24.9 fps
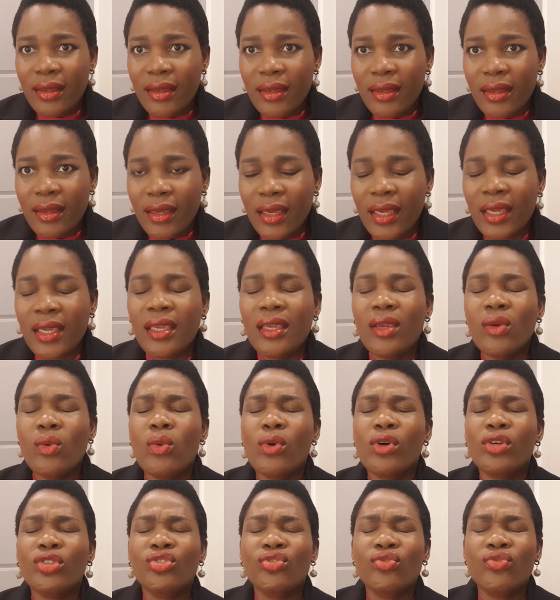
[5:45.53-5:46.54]
He
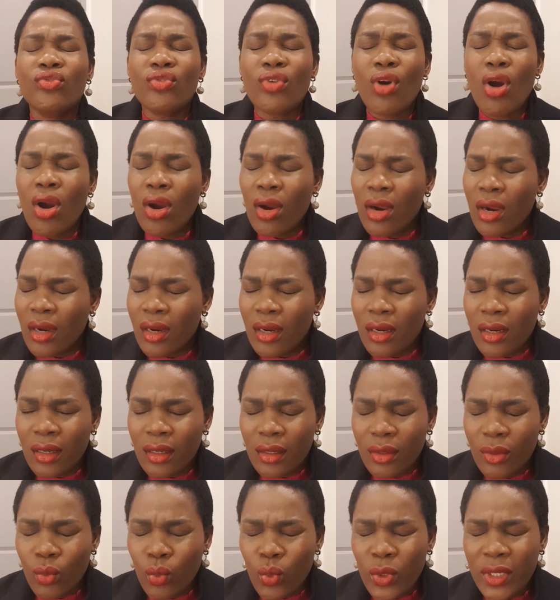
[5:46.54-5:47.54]
was
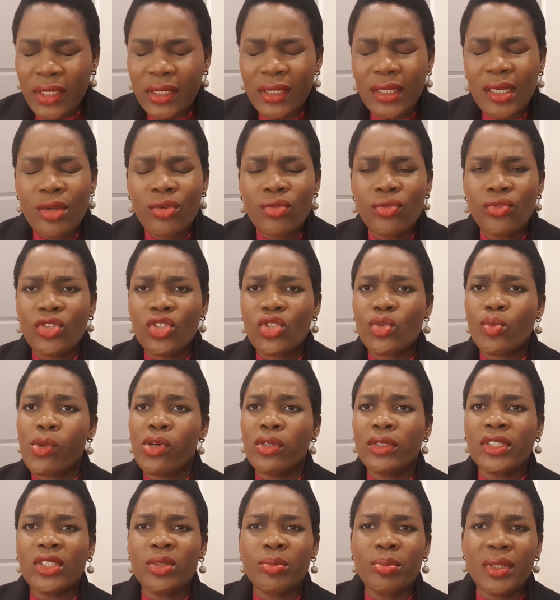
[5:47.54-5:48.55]
wrong. We take
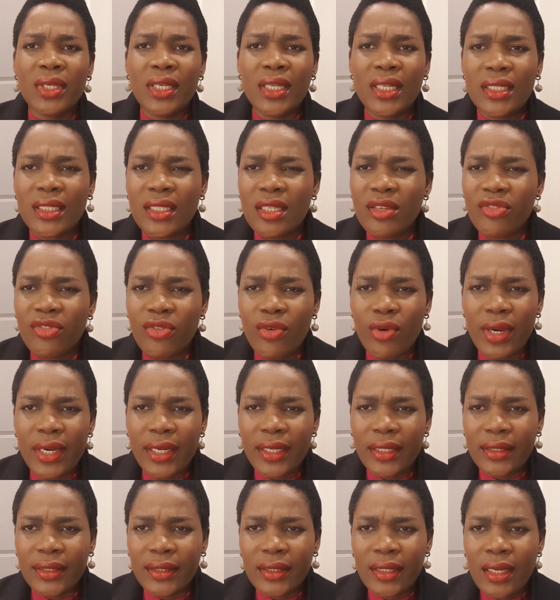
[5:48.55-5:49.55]
responsibility for
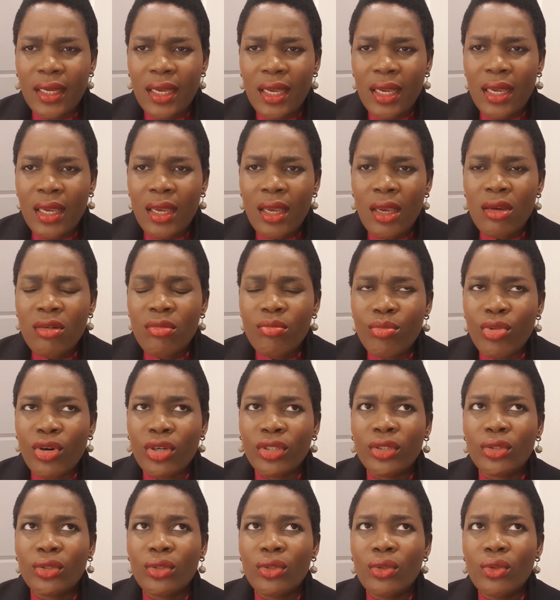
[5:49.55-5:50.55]
it.
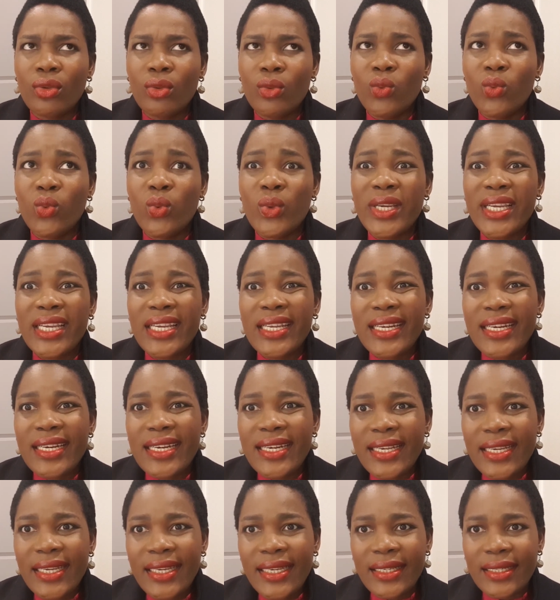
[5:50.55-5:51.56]
But we
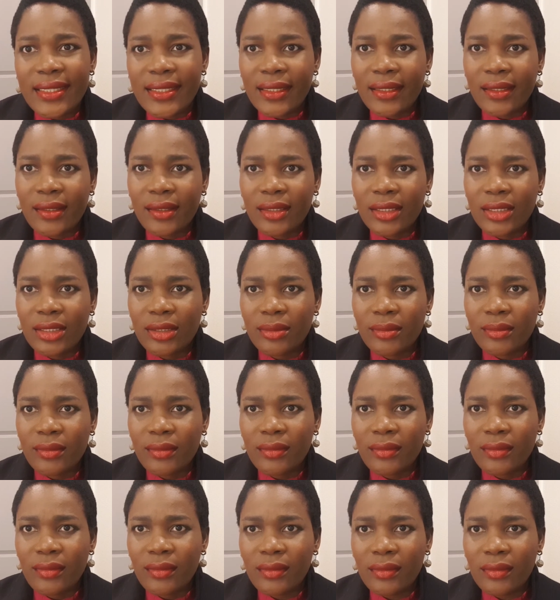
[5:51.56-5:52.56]
need
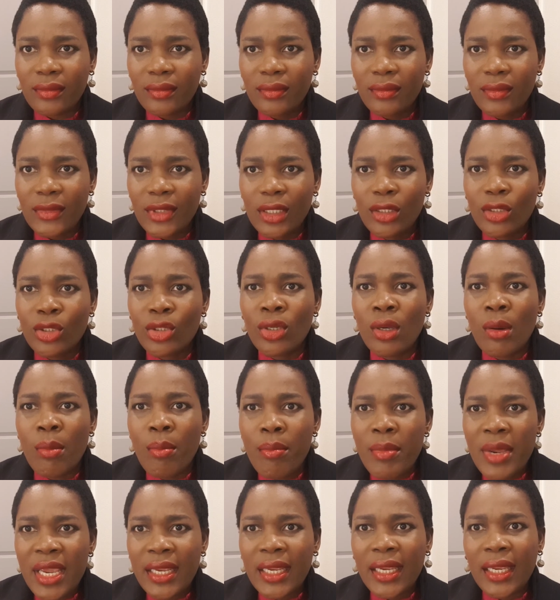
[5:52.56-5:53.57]
to
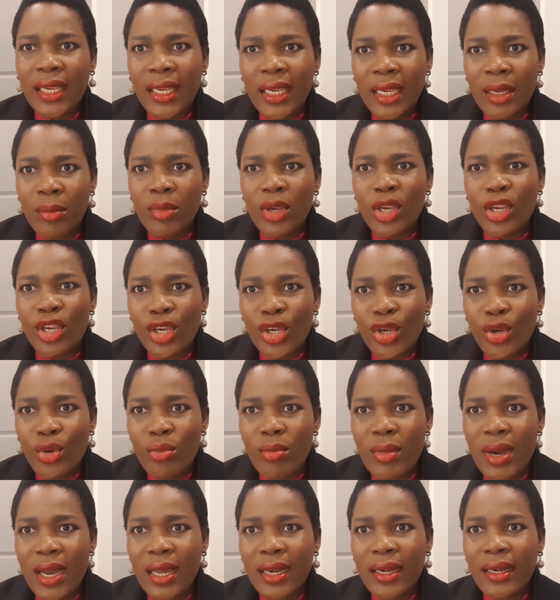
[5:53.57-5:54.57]
make him
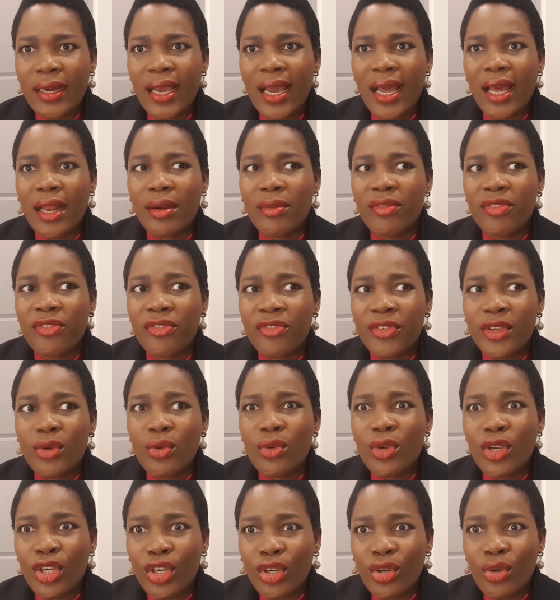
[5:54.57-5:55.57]
human and feel
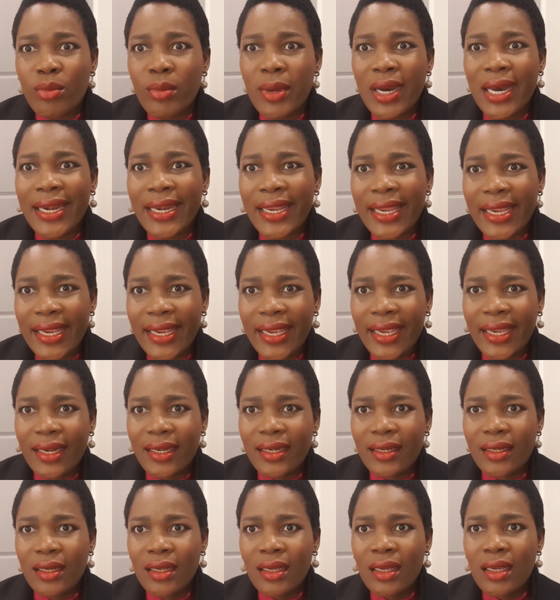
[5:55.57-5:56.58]
human again.
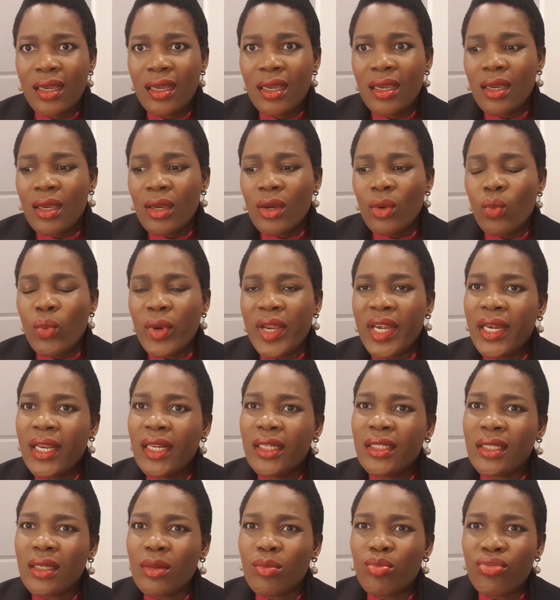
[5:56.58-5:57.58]
We need
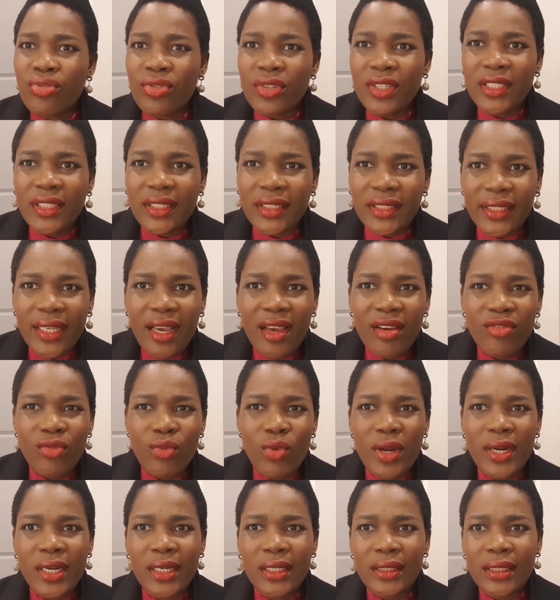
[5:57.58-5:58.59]
to preserve
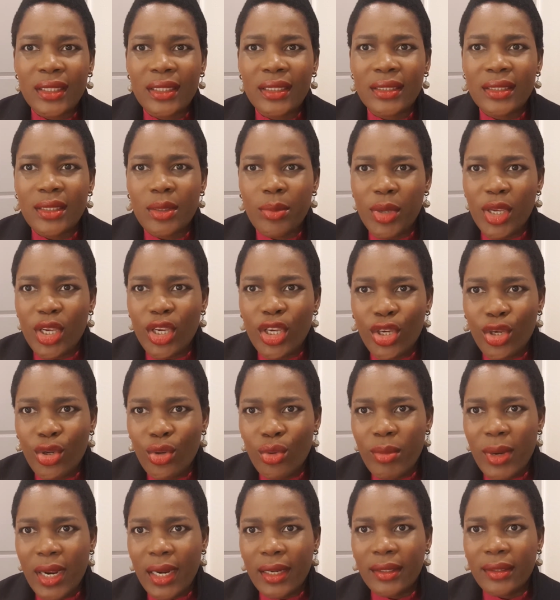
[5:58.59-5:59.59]
what it is to be
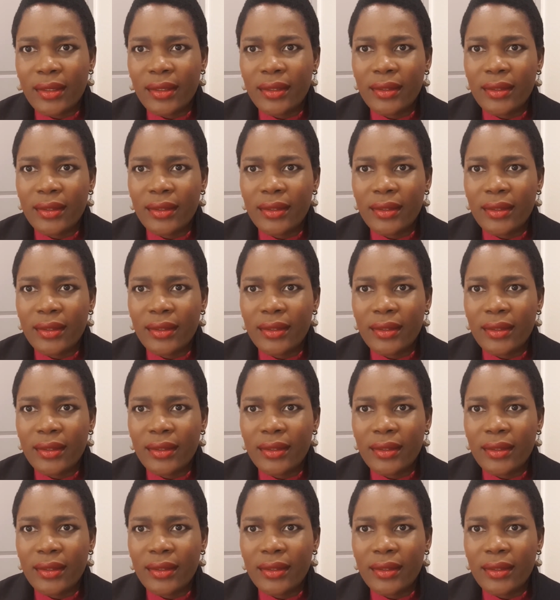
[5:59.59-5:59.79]
human.